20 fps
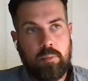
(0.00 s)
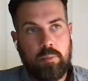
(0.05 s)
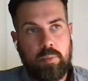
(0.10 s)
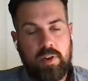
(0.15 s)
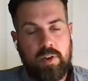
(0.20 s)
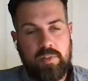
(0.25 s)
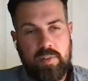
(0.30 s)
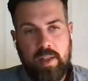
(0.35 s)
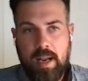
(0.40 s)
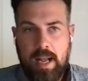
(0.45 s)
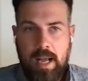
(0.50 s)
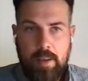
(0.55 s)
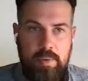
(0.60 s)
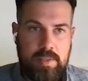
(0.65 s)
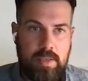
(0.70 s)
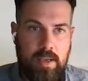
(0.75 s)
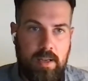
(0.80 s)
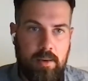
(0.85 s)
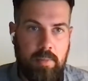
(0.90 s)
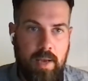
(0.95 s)
But if that
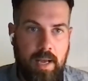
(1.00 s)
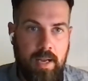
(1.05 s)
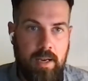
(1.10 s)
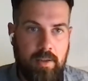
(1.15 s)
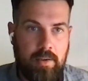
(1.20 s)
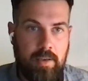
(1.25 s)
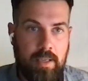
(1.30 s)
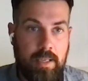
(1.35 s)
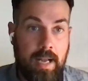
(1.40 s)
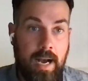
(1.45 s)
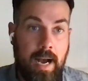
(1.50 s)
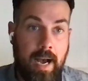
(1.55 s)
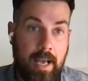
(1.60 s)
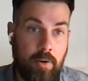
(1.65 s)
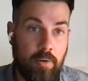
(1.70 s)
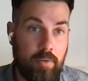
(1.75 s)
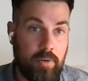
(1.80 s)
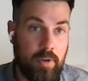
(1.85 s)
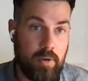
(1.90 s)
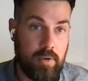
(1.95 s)
happens automatically, and I
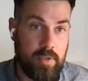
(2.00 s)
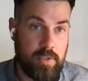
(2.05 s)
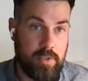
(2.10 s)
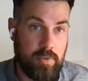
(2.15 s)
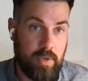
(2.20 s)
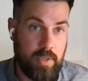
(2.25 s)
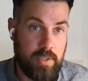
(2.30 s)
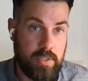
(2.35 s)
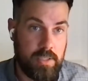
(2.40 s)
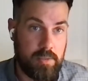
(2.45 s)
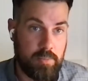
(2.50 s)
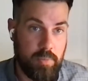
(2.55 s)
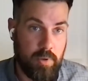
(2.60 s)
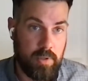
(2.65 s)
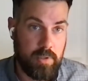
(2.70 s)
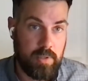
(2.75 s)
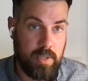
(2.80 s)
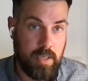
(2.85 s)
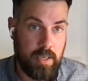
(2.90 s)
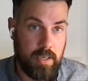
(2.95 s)
don't know it's Tracy's
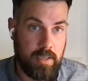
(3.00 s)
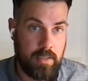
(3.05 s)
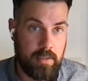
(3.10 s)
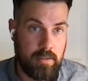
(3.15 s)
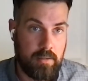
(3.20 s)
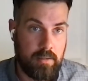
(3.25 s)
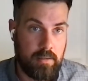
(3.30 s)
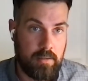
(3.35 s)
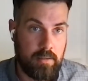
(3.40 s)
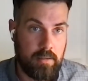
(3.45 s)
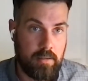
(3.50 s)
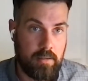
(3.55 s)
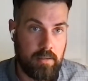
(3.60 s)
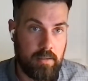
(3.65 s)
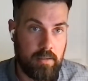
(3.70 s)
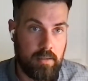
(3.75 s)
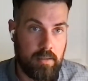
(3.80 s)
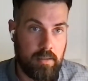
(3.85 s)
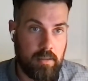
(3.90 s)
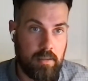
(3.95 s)
birthday,
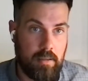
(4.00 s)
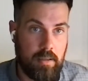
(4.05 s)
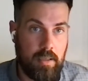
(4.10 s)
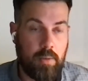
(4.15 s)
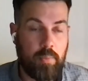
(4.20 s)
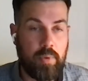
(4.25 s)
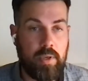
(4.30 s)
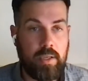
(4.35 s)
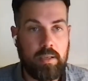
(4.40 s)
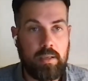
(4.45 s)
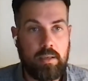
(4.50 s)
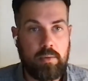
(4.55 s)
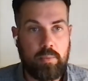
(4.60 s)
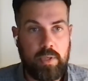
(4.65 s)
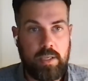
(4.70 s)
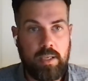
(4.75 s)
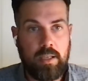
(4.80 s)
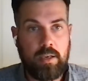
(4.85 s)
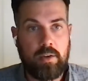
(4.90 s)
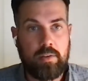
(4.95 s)
and we
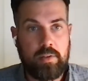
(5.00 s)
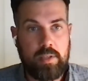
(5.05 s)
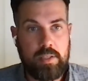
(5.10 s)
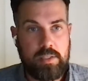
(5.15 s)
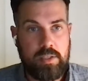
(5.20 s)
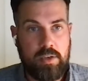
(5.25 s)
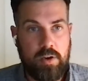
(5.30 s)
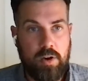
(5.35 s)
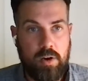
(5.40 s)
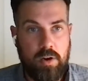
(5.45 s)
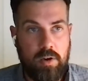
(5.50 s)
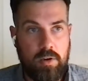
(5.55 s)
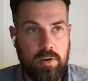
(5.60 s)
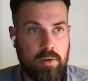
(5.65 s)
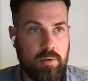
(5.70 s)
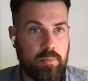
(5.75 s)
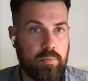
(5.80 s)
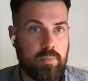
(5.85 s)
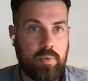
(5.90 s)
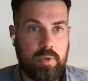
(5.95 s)
get on this call,
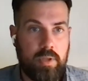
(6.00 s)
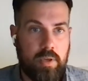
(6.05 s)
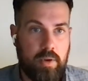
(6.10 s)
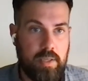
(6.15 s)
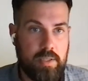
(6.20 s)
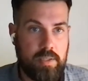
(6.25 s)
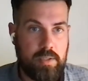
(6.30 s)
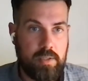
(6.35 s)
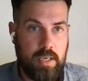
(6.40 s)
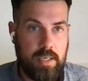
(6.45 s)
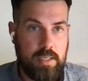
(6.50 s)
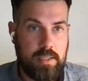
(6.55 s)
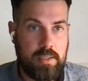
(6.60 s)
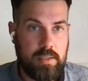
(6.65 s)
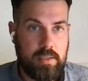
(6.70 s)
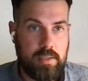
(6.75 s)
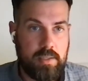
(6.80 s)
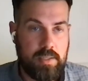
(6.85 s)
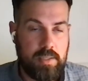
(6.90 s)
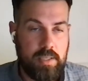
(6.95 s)
or I
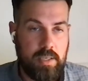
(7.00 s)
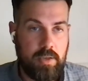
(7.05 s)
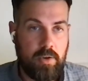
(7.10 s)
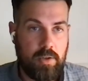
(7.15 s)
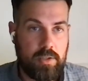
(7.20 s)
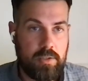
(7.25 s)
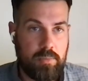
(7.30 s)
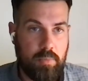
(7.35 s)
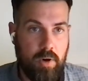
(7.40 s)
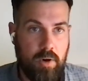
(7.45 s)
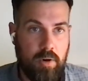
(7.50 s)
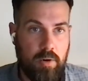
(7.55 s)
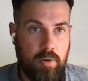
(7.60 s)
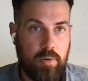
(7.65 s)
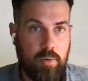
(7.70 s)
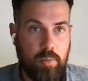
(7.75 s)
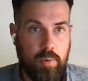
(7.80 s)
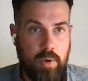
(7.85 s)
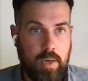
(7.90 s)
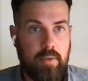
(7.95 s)
see her tomorrow
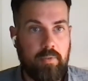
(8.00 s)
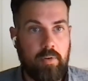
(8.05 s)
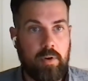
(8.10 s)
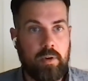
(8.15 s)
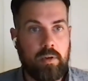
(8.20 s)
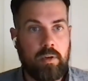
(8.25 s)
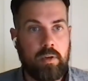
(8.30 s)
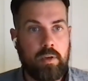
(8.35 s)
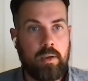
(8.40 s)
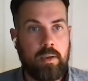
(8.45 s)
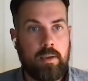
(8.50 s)
or whatever,